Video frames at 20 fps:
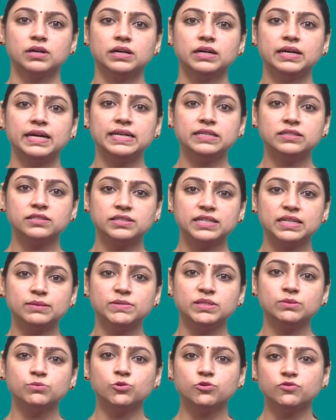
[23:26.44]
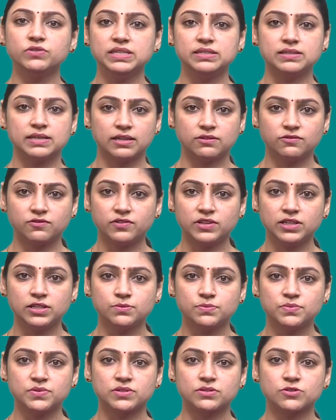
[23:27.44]
Entertainment, movies, and
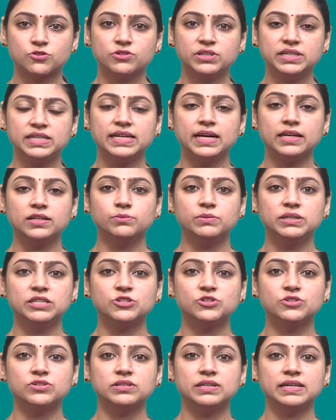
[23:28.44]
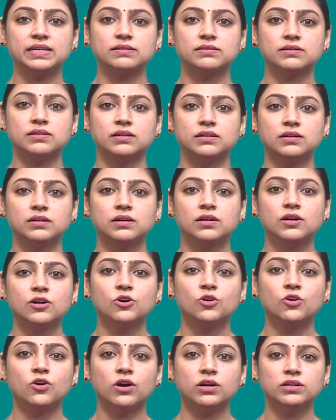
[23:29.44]
films. 3D animation is a
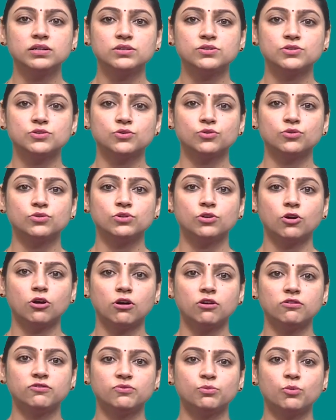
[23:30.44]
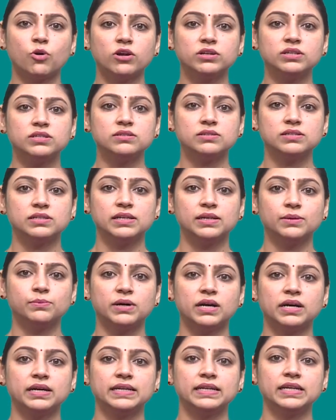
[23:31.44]
cornerstone of modern
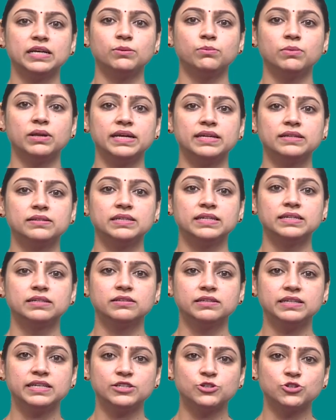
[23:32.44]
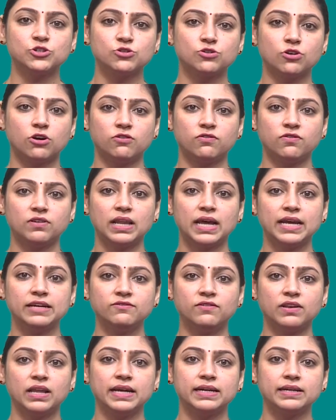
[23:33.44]
cinema, enabling the creation of
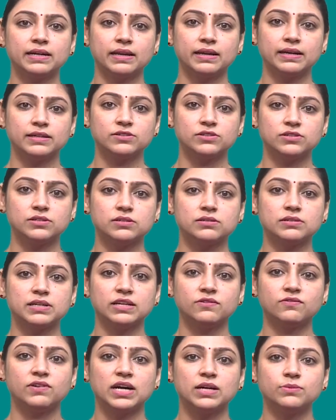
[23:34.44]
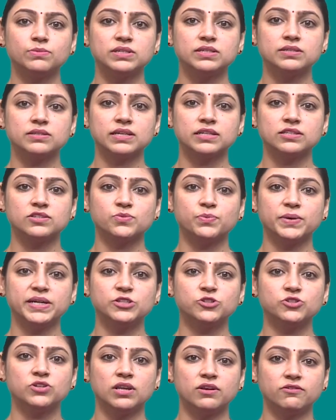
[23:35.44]
lifelike characters, environments, and
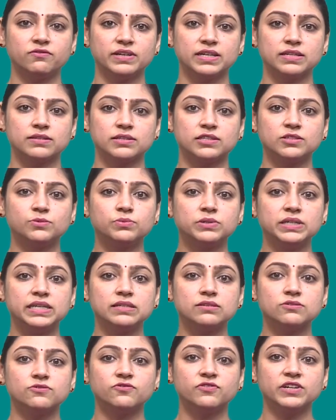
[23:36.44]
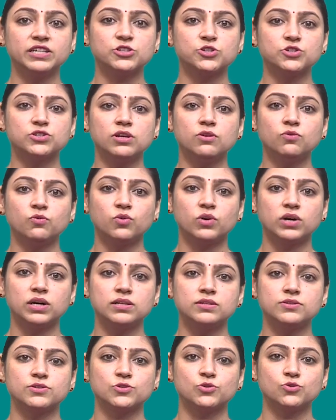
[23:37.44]
spatial effects. It brings fictional
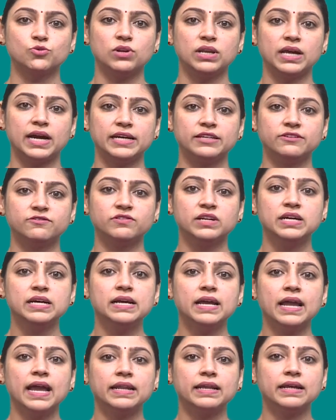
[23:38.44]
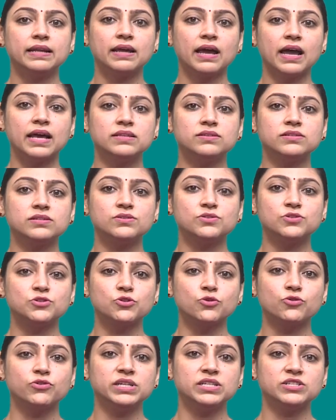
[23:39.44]
worlds to life and enhances
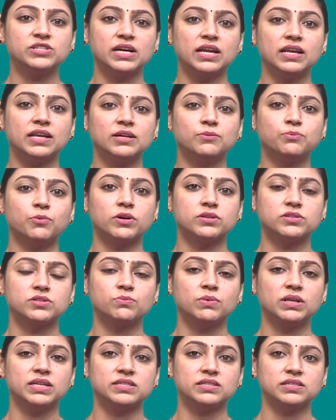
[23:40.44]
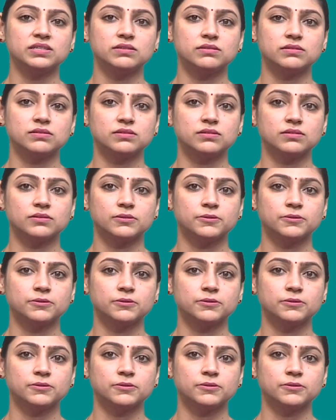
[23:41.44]
storytelling possibilities.